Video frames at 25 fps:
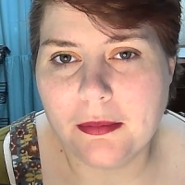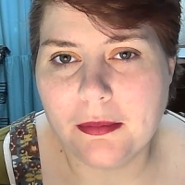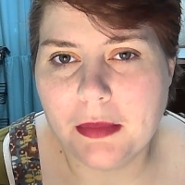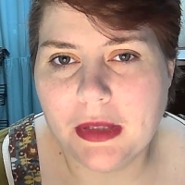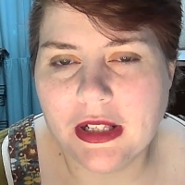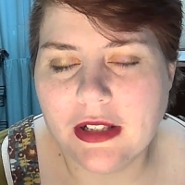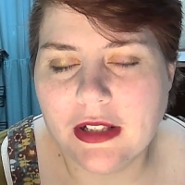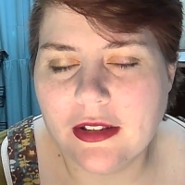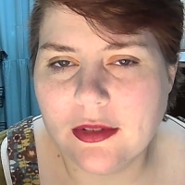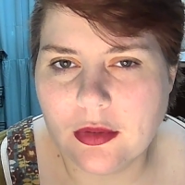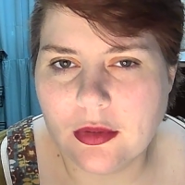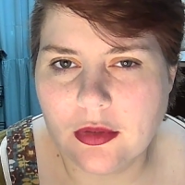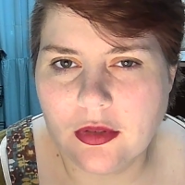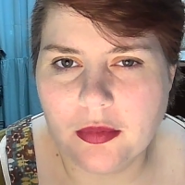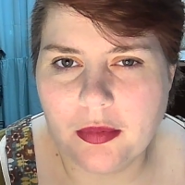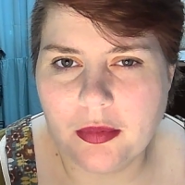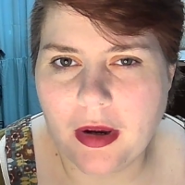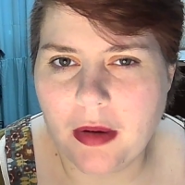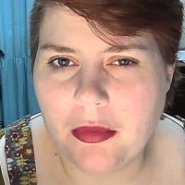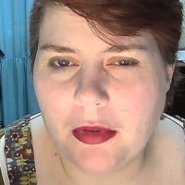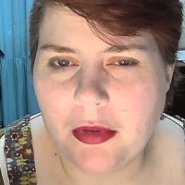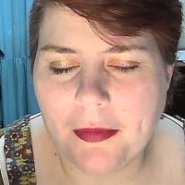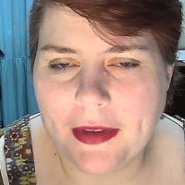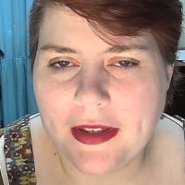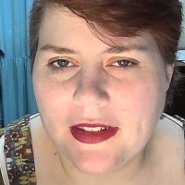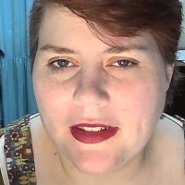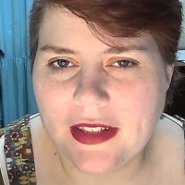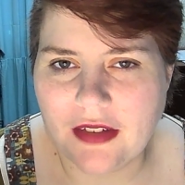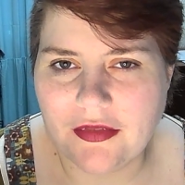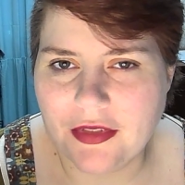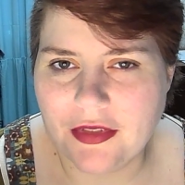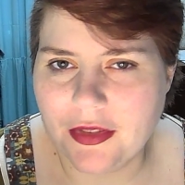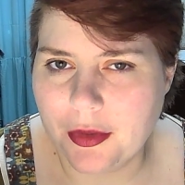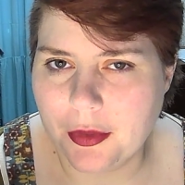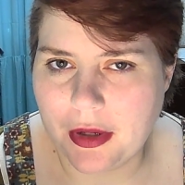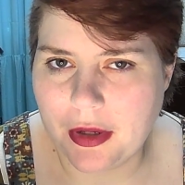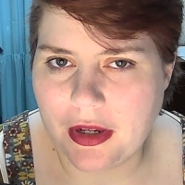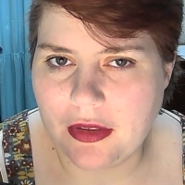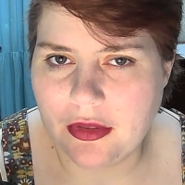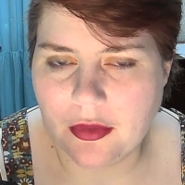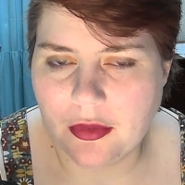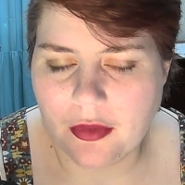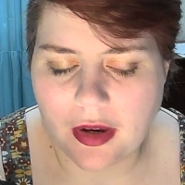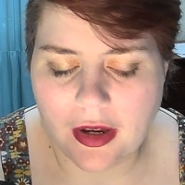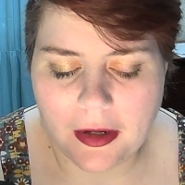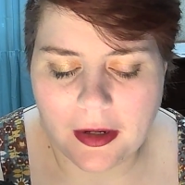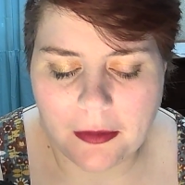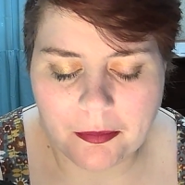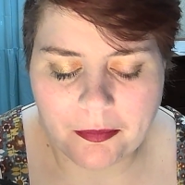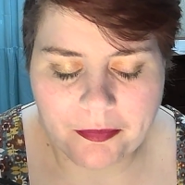middle school, probably 7th or 8th
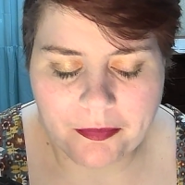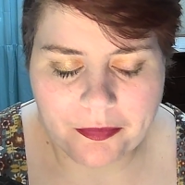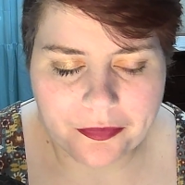grade.